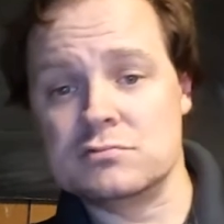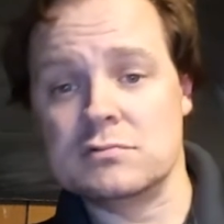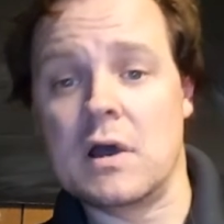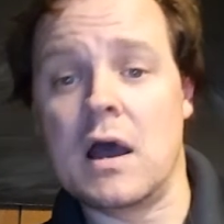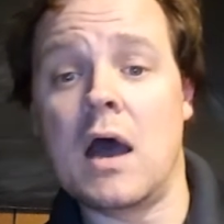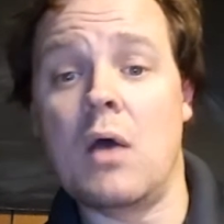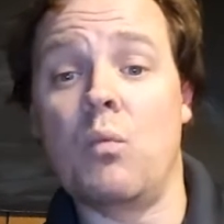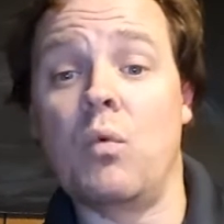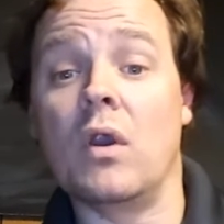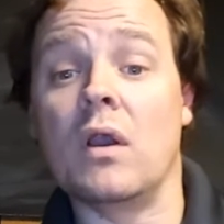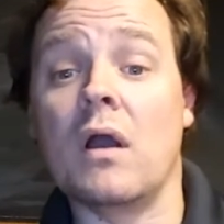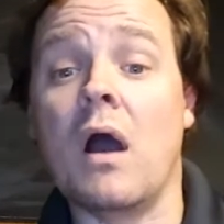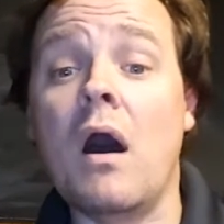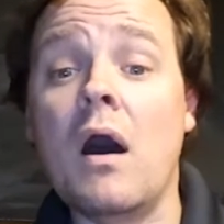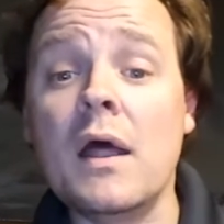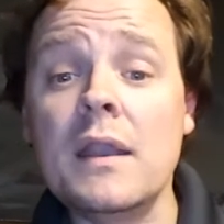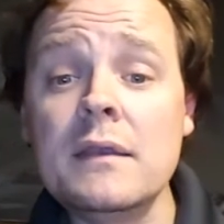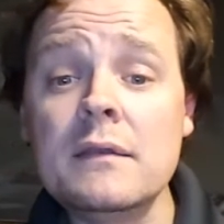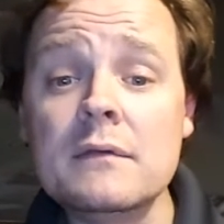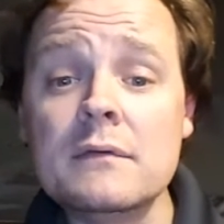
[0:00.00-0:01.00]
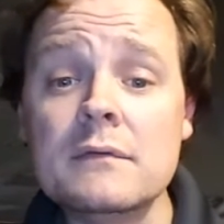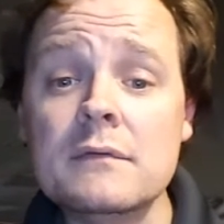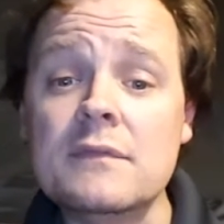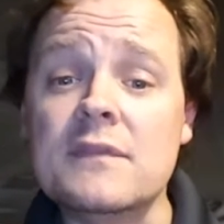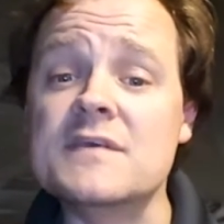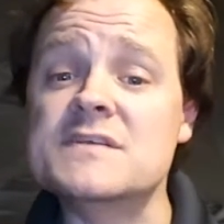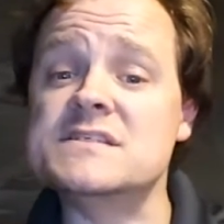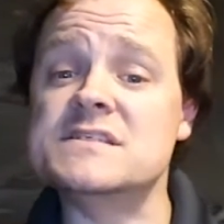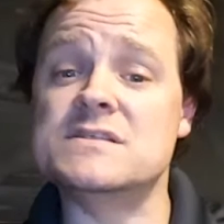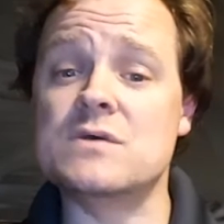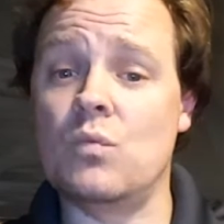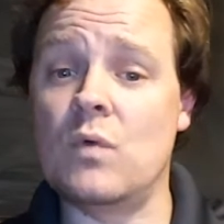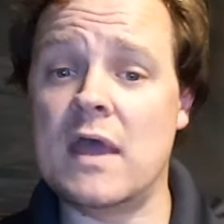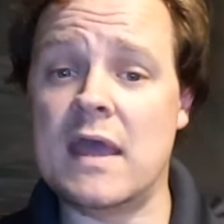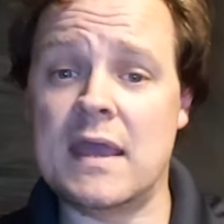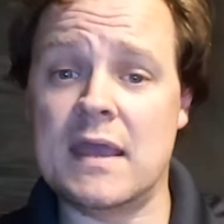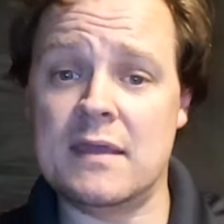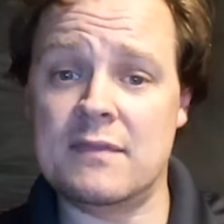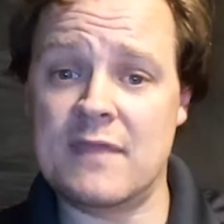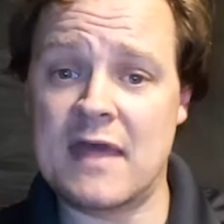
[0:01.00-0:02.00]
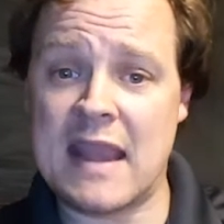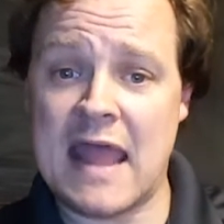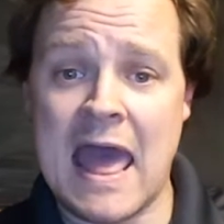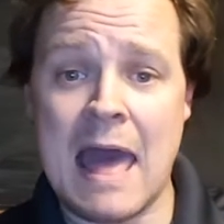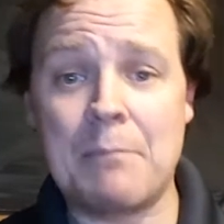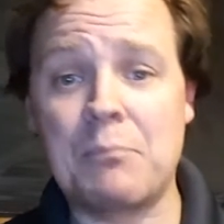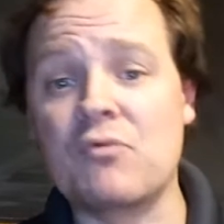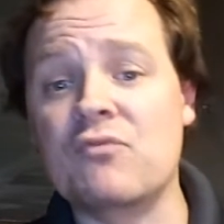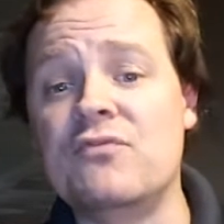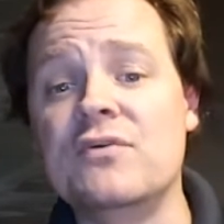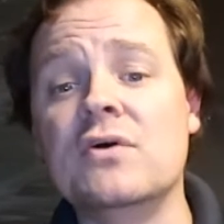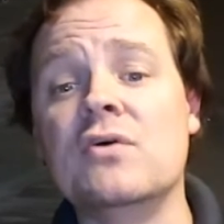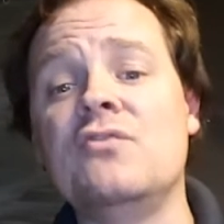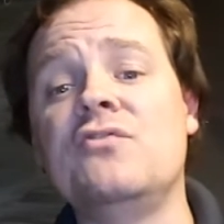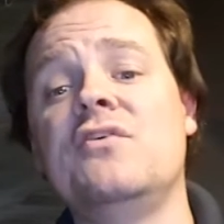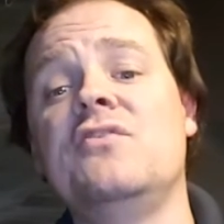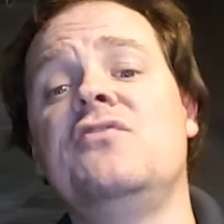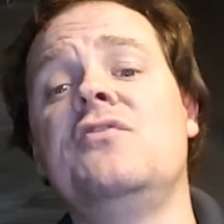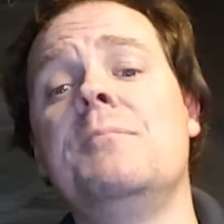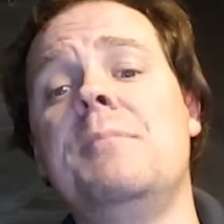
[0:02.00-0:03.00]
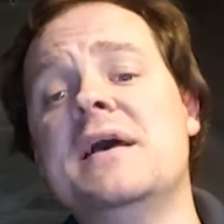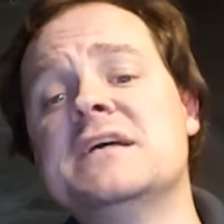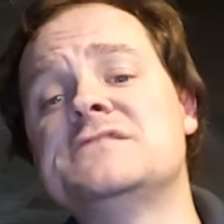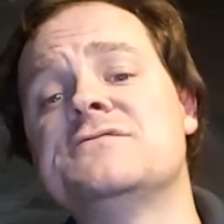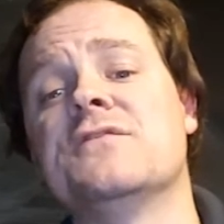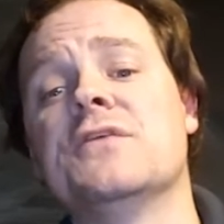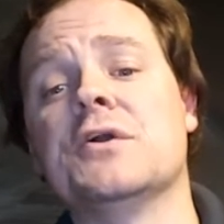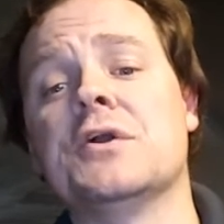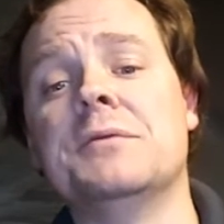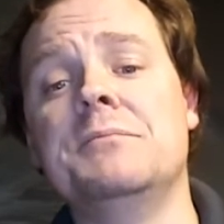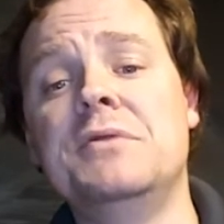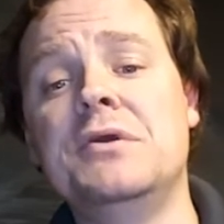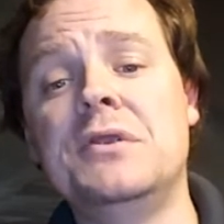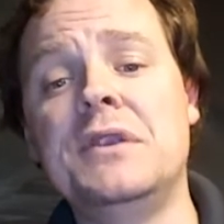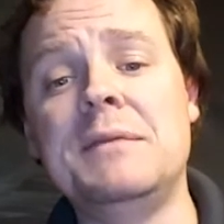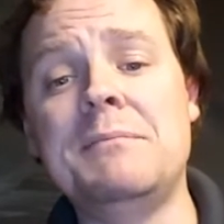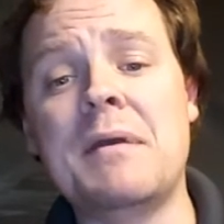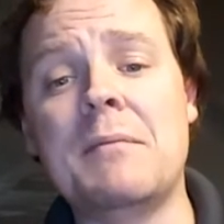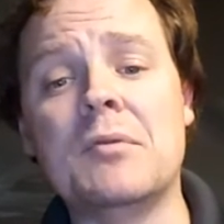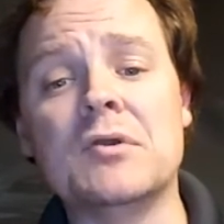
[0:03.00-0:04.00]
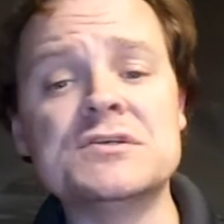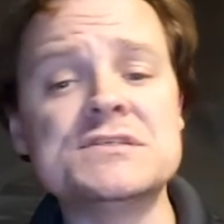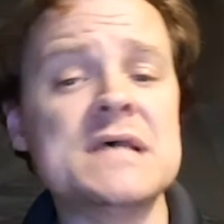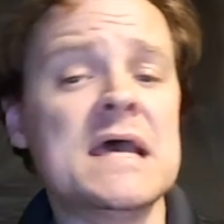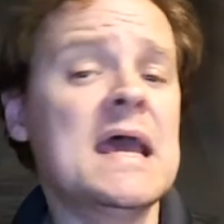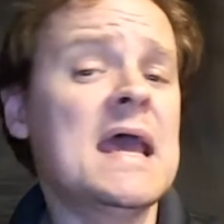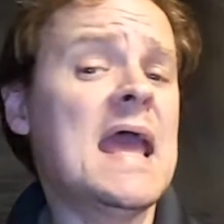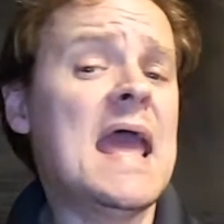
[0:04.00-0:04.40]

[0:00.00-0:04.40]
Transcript: we're gone. This is the way that Apple feels is the best for their community members.